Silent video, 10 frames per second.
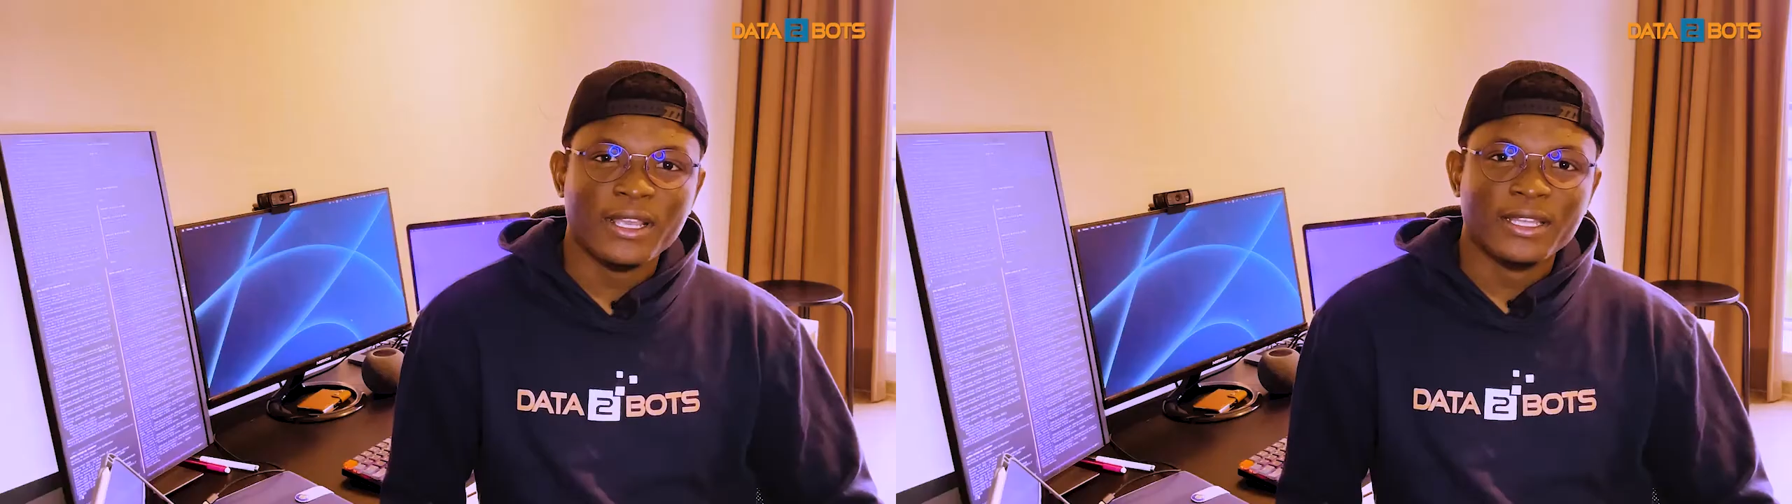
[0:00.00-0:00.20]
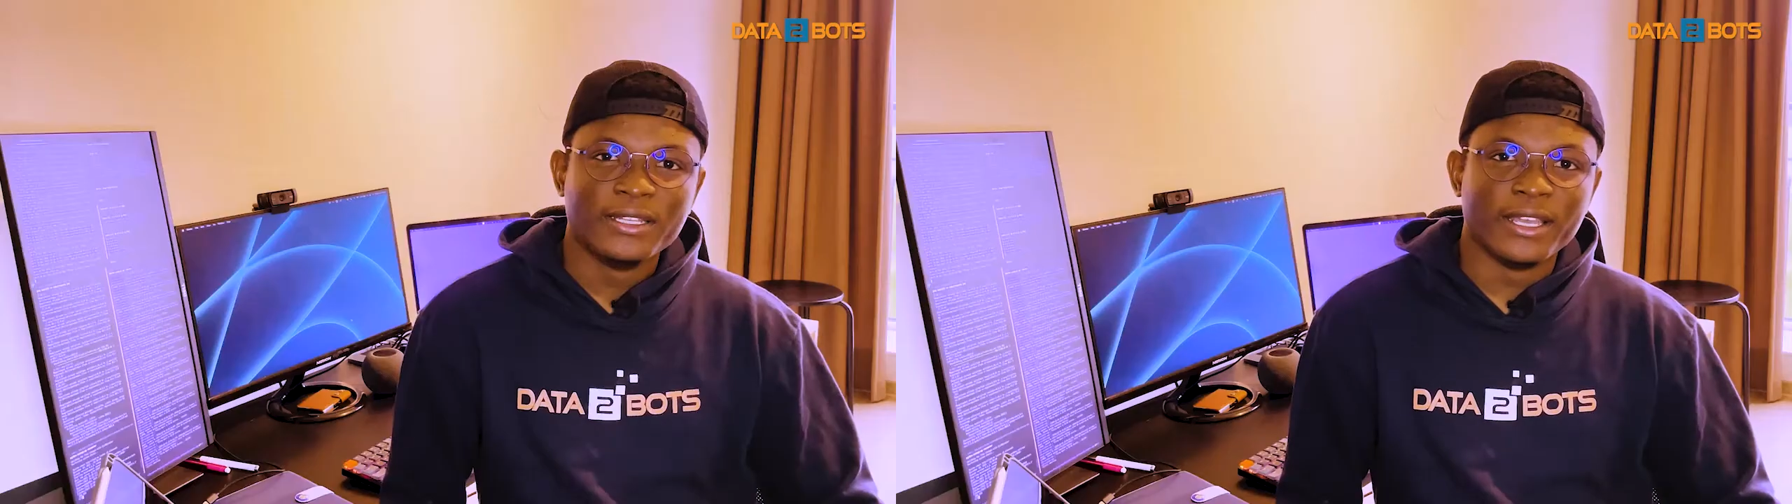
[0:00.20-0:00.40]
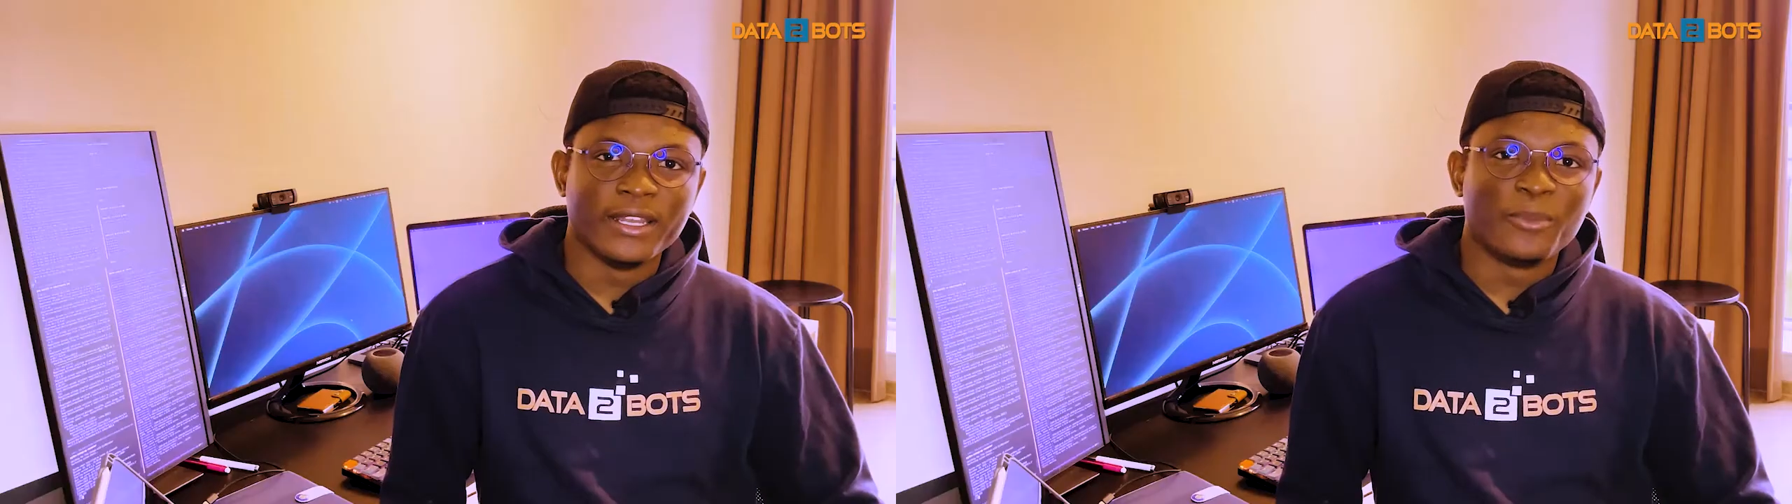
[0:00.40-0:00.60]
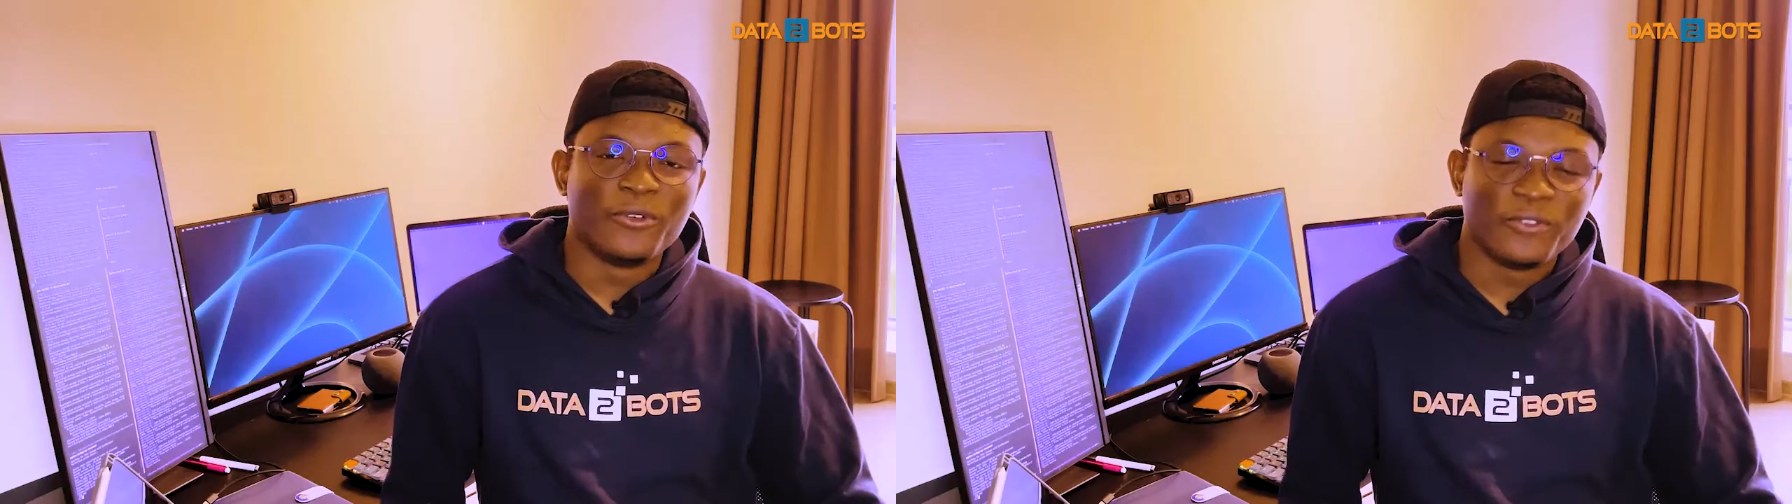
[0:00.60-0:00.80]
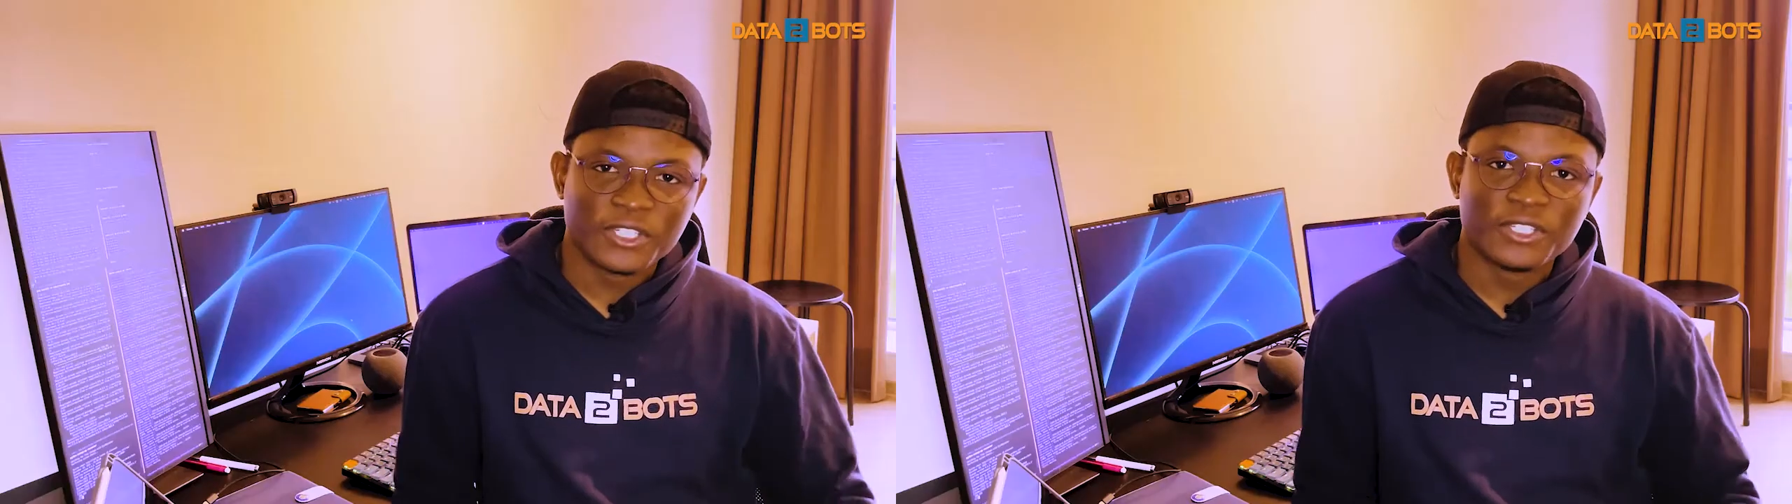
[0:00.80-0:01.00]
Then
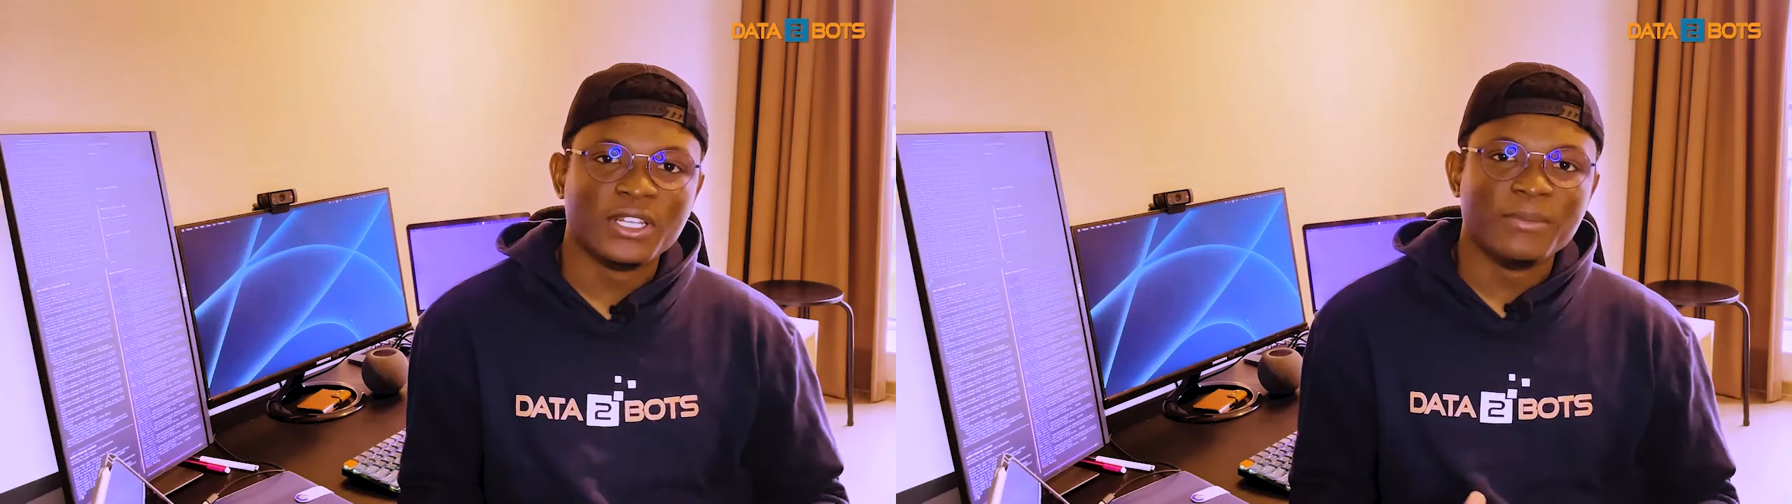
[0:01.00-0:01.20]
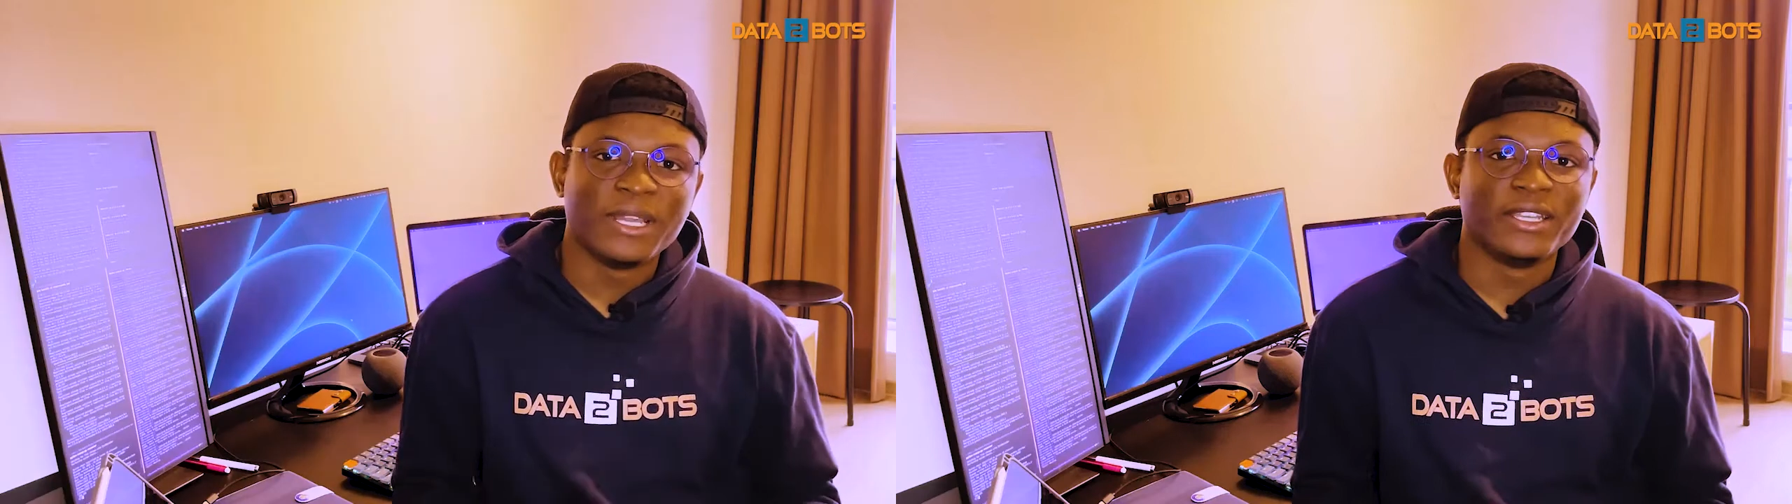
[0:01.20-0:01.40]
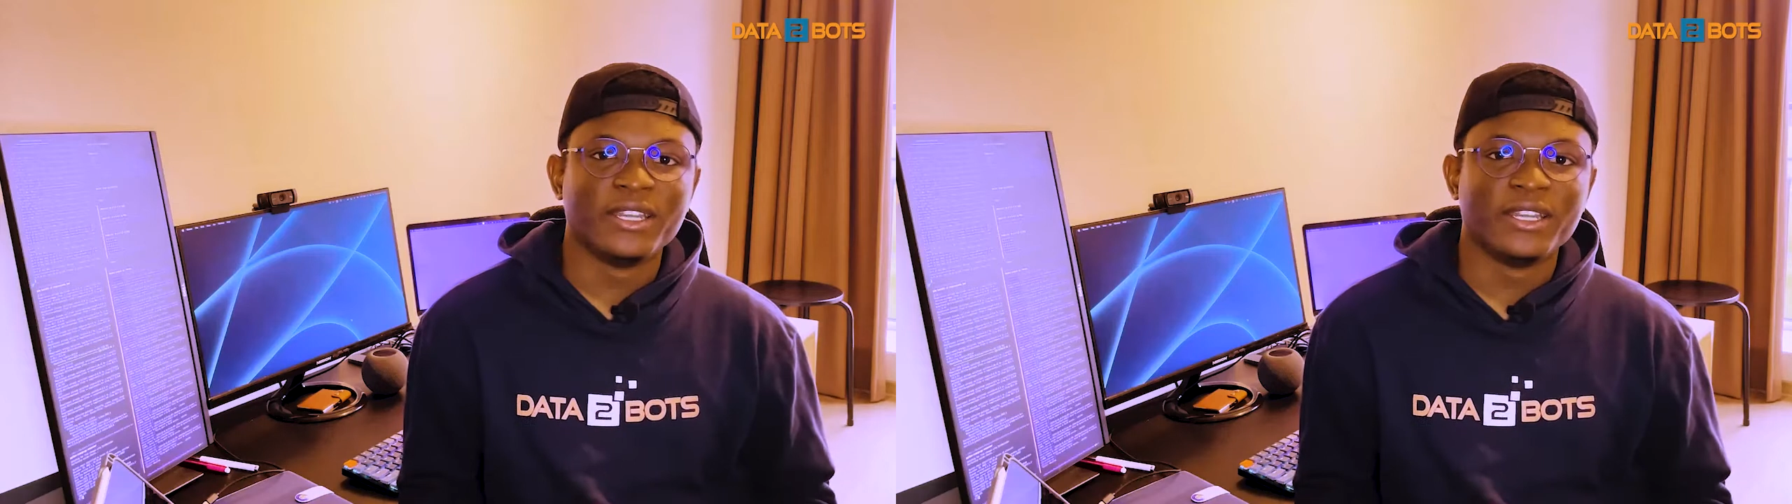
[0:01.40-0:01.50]
professionally, my